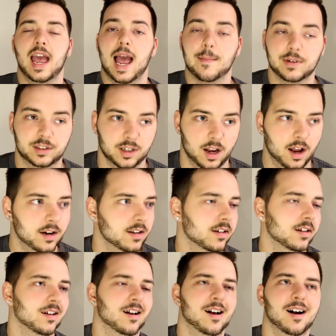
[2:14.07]
Amazon,
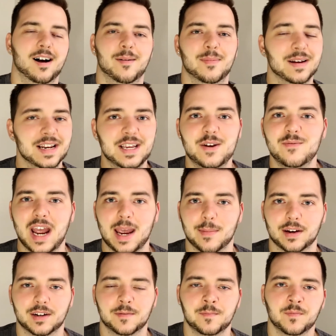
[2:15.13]
um, you
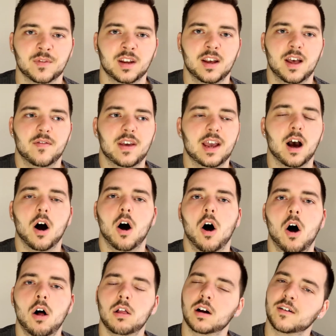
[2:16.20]
name it. They
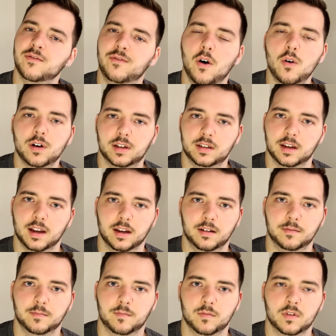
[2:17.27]
all are focusing
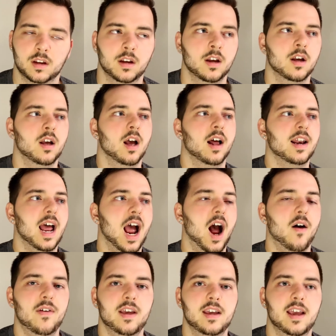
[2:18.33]
on
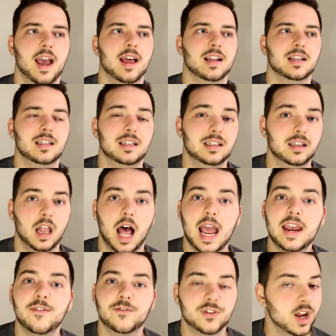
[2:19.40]
how they can get
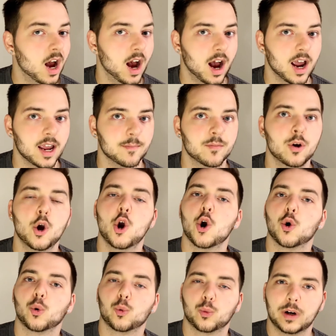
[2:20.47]
lifetime
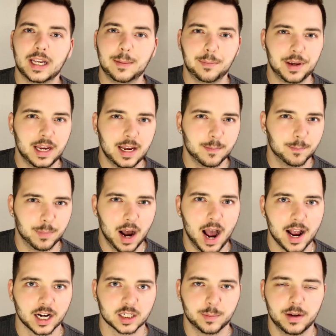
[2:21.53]
repeat
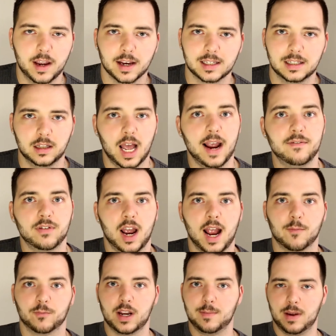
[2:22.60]
buyers, because
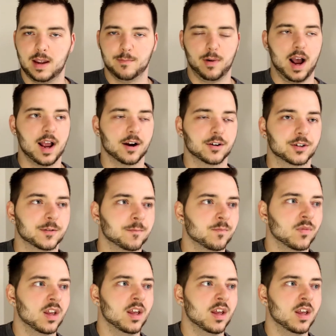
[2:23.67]
lifetime repeat buyers,